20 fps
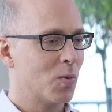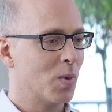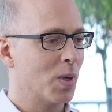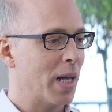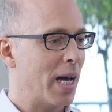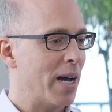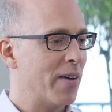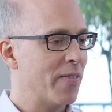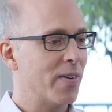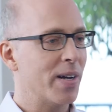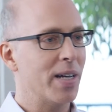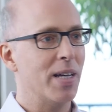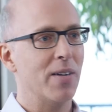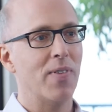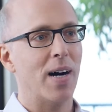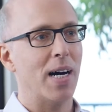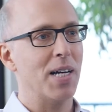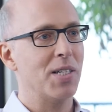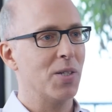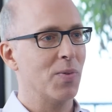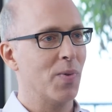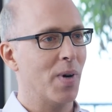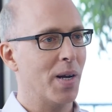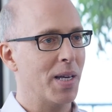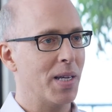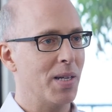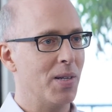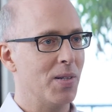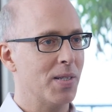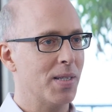Will every advisor
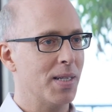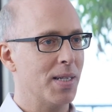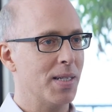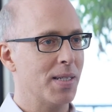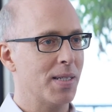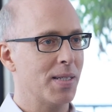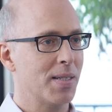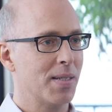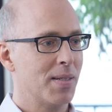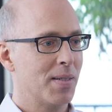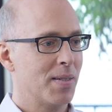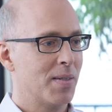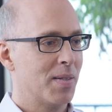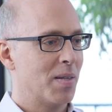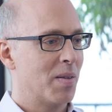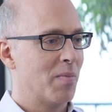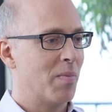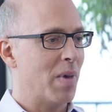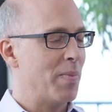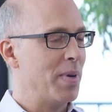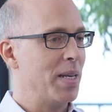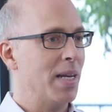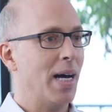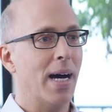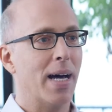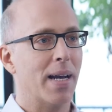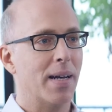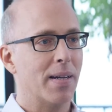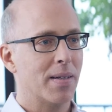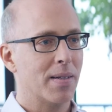want to use this? Maybe
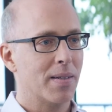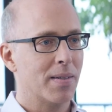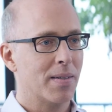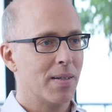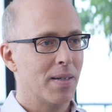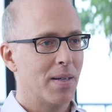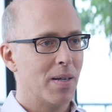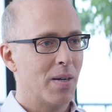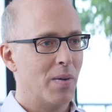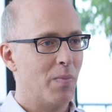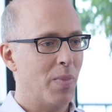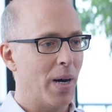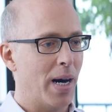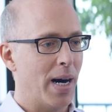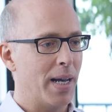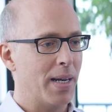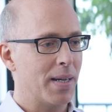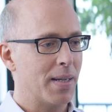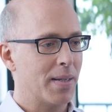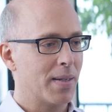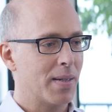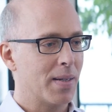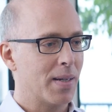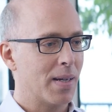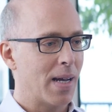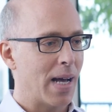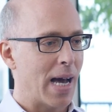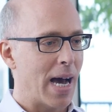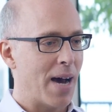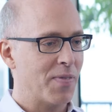not. But
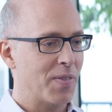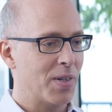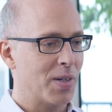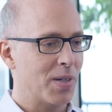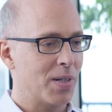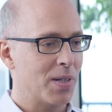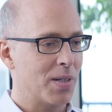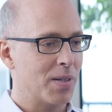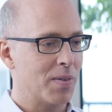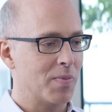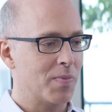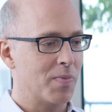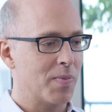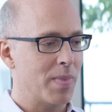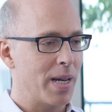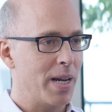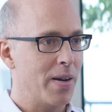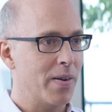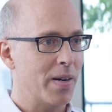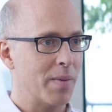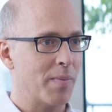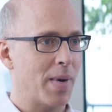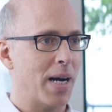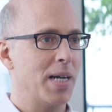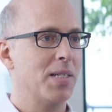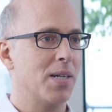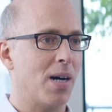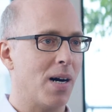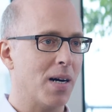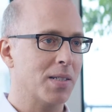after hearing
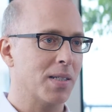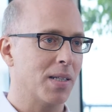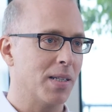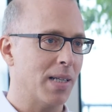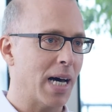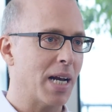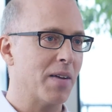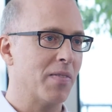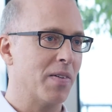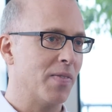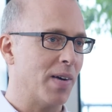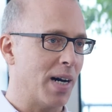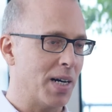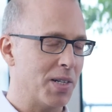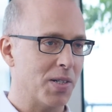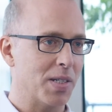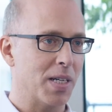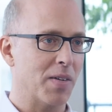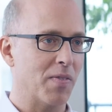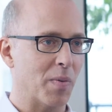my talks, a lot of advisors